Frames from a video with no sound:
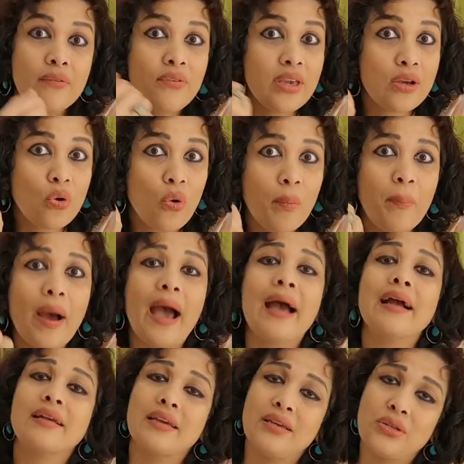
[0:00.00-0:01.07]
We go
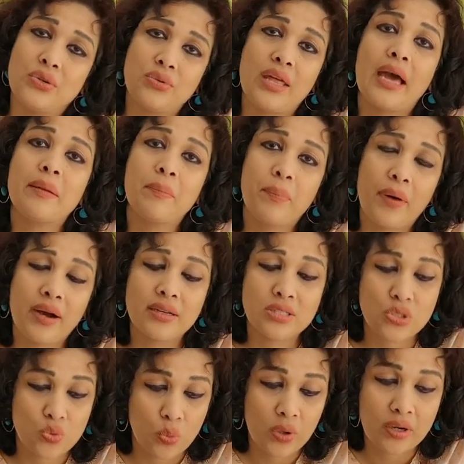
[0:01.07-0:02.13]
back into that
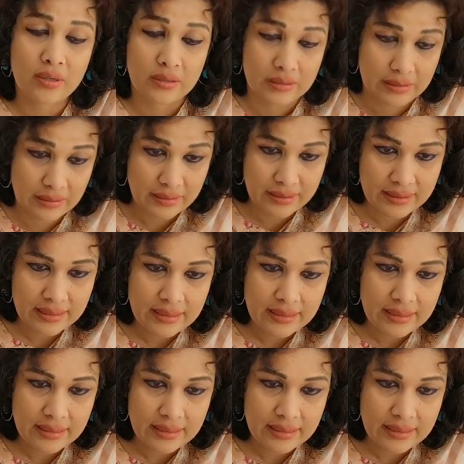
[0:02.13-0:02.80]
past world.